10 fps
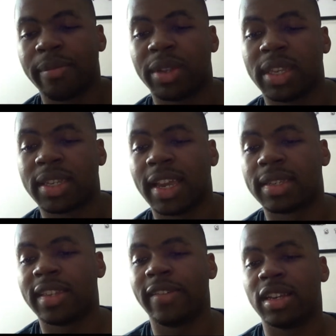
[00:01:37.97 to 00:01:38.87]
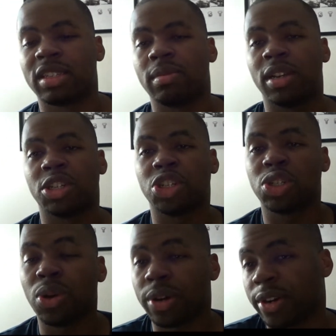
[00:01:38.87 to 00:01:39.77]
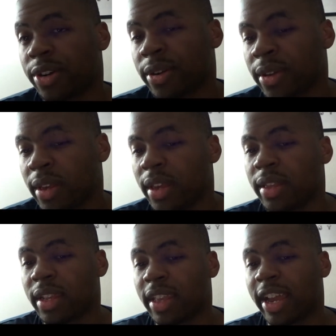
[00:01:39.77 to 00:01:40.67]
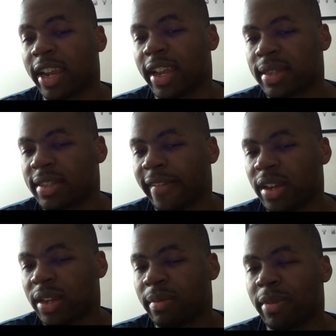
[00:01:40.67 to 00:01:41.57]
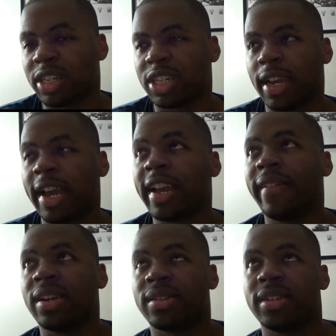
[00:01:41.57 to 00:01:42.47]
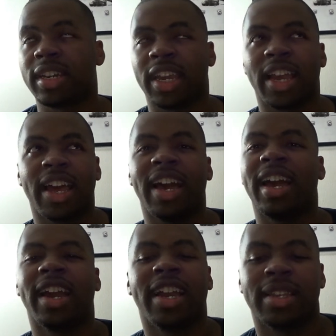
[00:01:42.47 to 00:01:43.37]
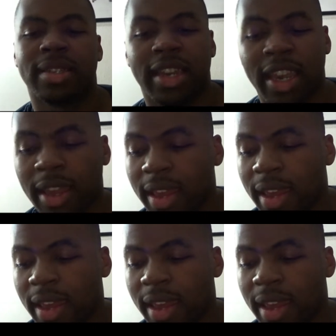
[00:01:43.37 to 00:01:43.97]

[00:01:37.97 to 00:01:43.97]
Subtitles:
But this Godzilla is much shorter than that Godzilla, and much uglier looking. I gotta say,